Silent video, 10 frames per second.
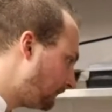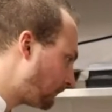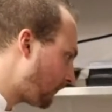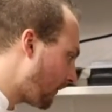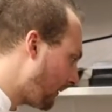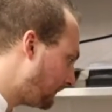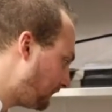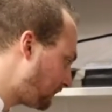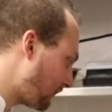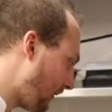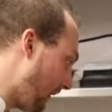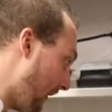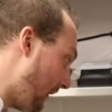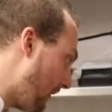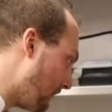from the national
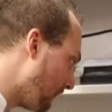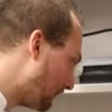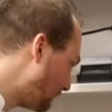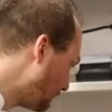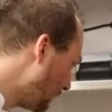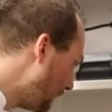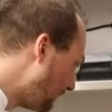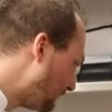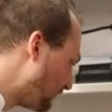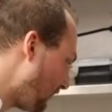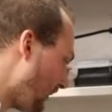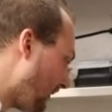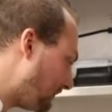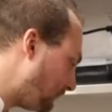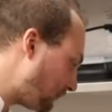brands that have
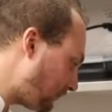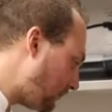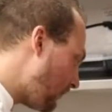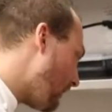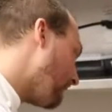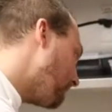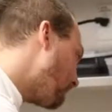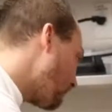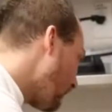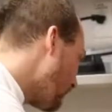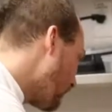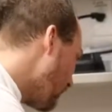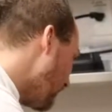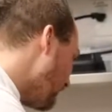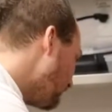produced, hundreds